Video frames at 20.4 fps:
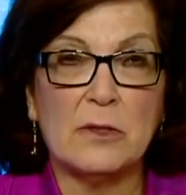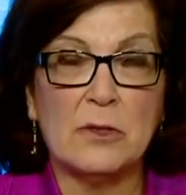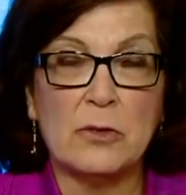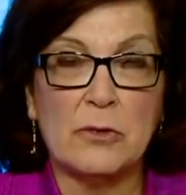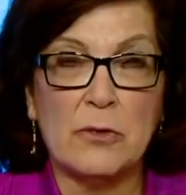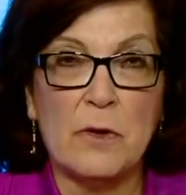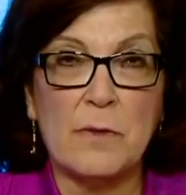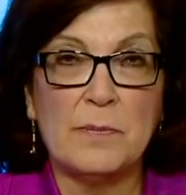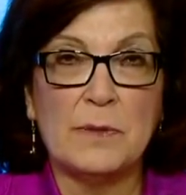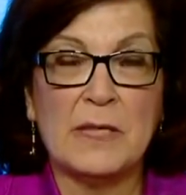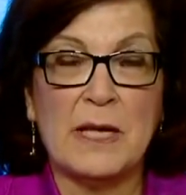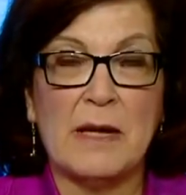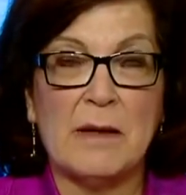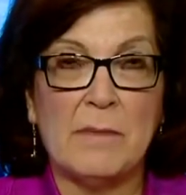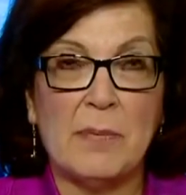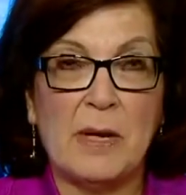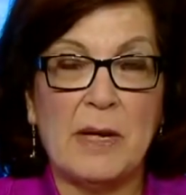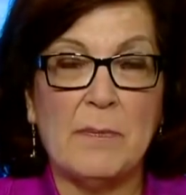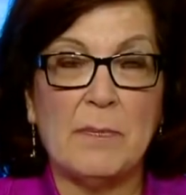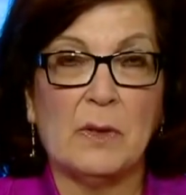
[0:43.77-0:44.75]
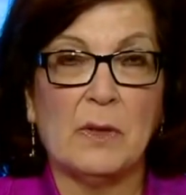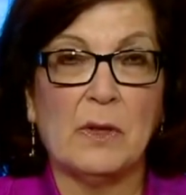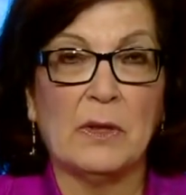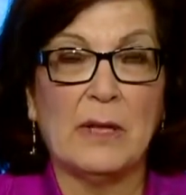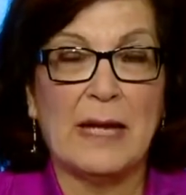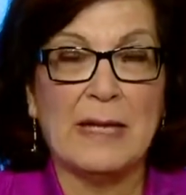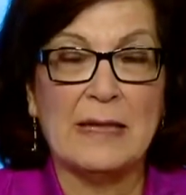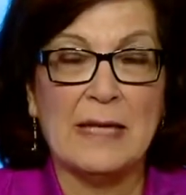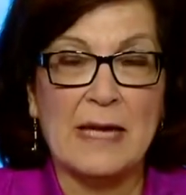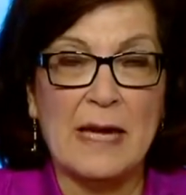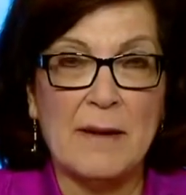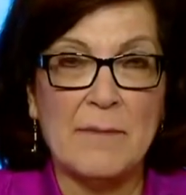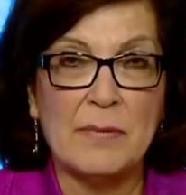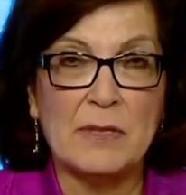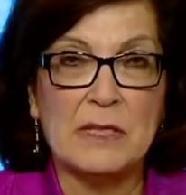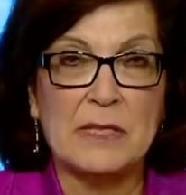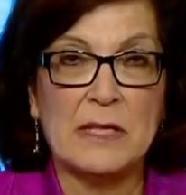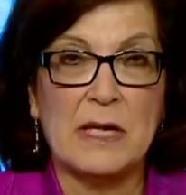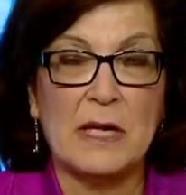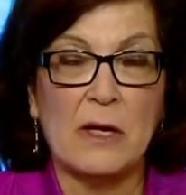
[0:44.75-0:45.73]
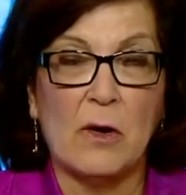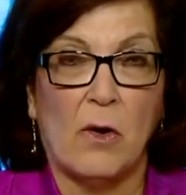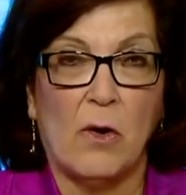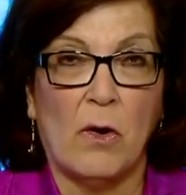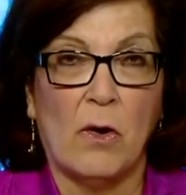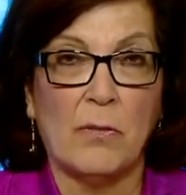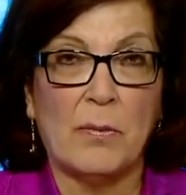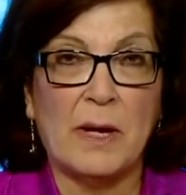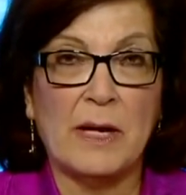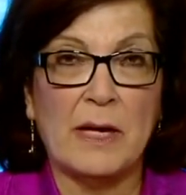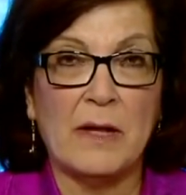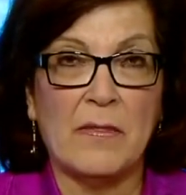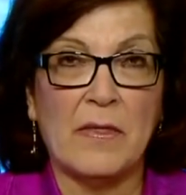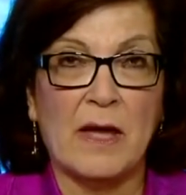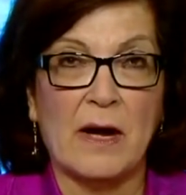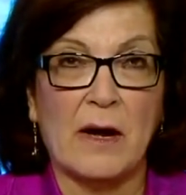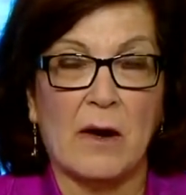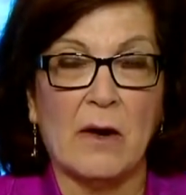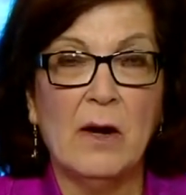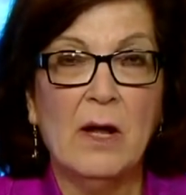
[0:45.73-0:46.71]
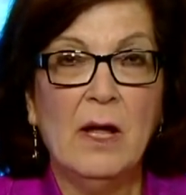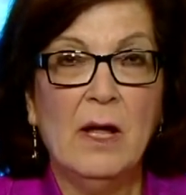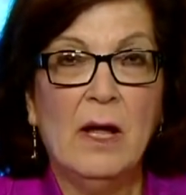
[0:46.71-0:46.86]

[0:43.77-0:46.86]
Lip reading: troops and people at the embassy already there.